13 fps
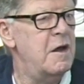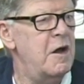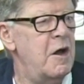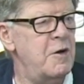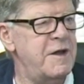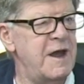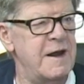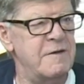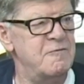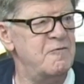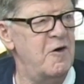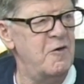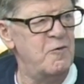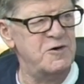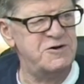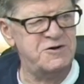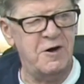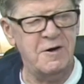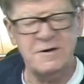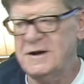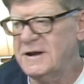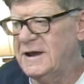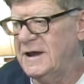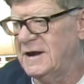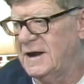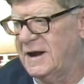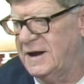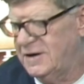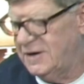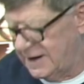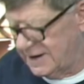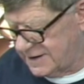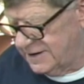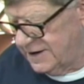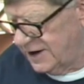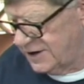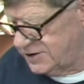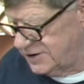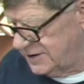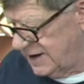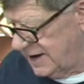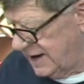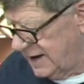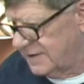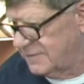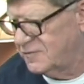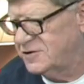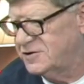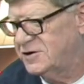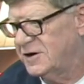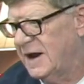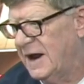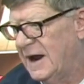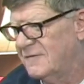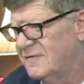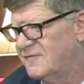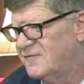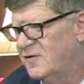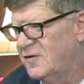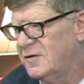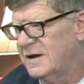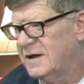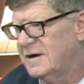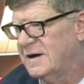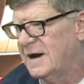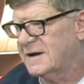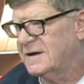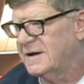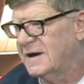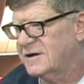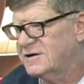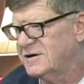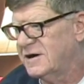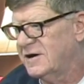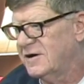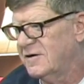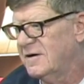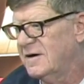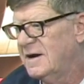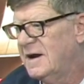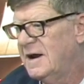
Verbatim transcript: Okay, we're starting to get an internet connection and we should have a full internet connection here